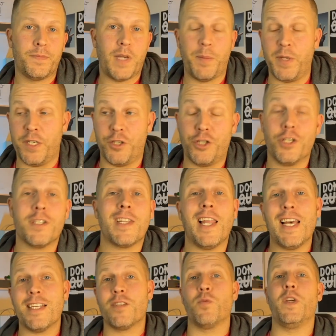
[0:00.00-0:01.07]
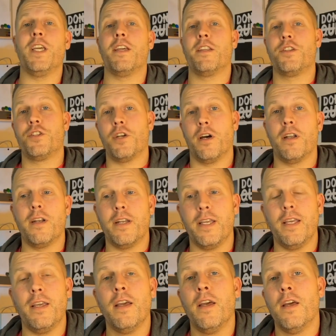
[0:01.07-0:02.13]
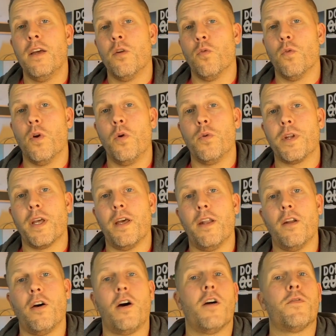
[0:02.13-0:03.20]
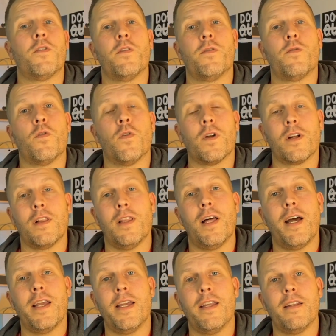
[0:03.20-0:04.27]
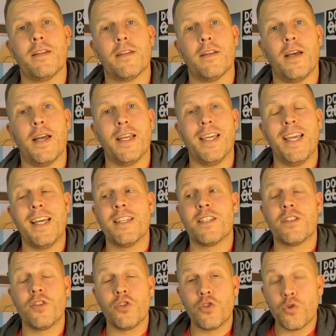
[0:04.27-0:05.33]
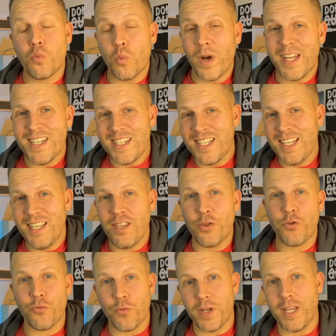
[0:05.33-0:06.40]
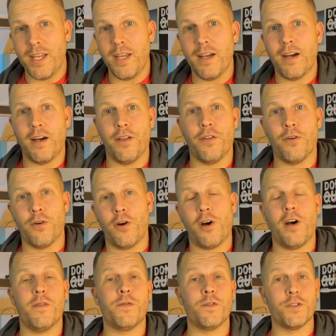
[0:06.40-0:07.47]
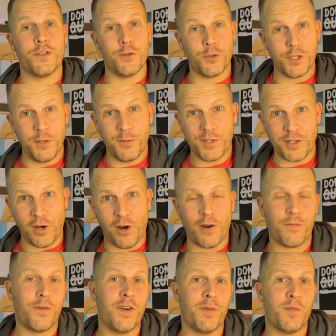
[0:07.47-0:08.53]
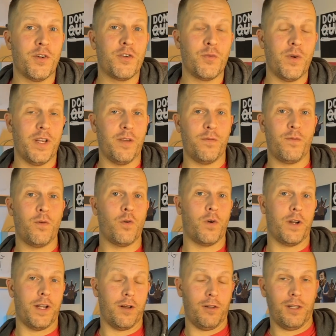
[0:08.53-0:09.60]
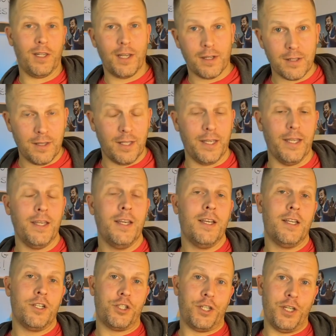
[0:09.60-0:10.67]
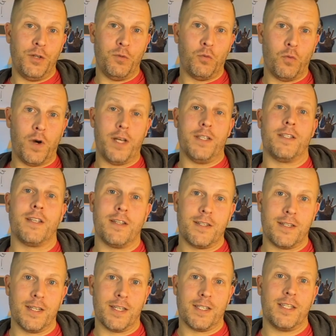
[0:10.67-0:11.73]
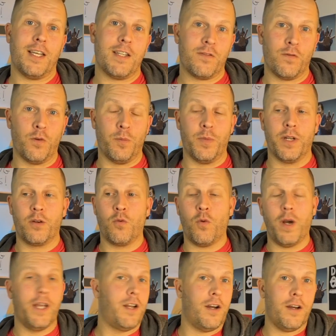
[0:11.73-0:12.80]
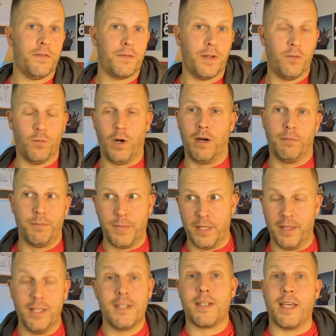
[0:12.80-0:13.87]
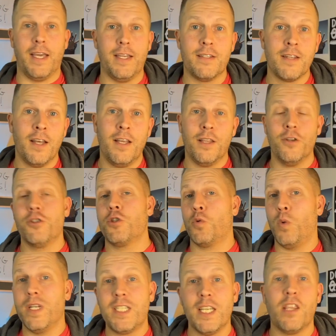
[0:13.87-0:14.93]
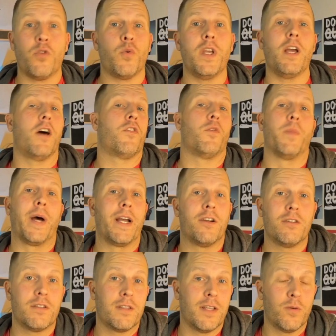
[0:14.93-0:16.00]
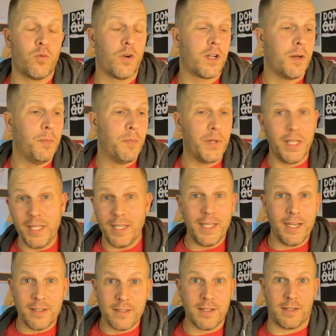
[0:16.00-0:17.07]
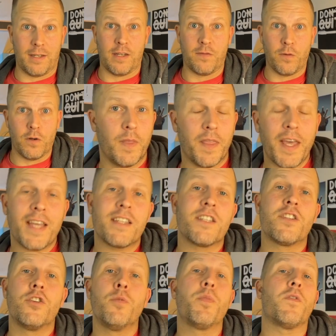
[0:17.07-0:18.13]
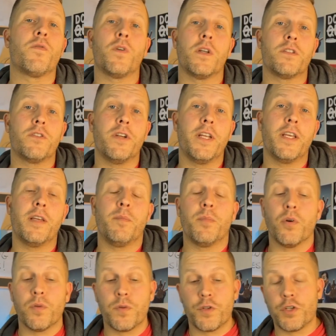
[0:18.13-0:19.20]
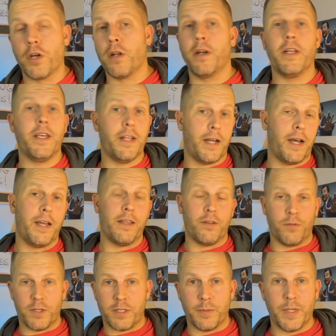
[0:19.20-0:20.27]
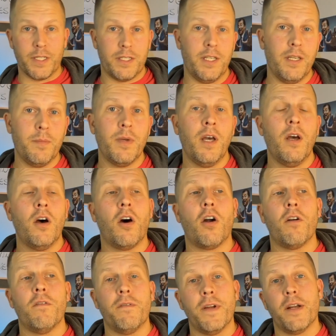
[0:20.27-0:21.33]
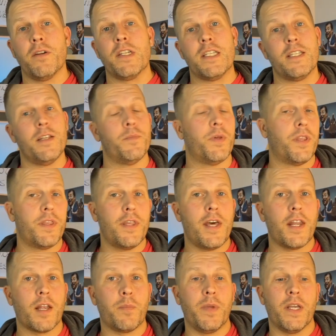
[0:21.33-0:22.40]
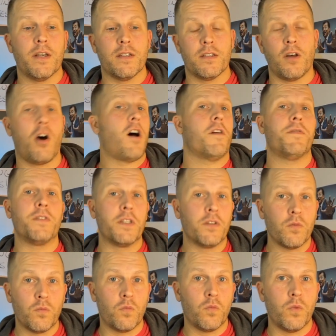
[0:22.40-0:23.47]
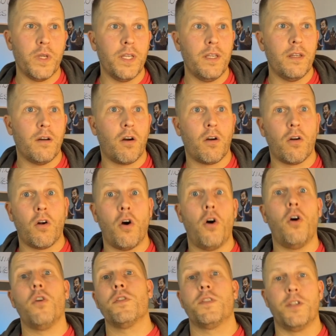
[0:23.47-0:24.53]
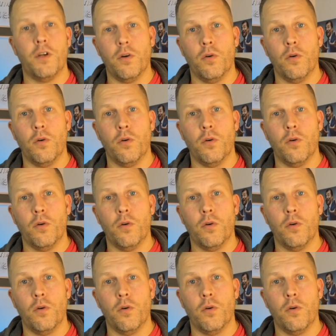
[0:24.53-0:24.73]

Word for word: I mean, just last week, Chandani wrote an offer for a client against 23 other offers. So she was offer number 24. Now, luckily, she was successful, but quite often, well, in this case, there's 23 other buyers that were completely unsuccessful. That's super frustrating. And both Chandani and I and the rest of my team are very sympathetic because often we are also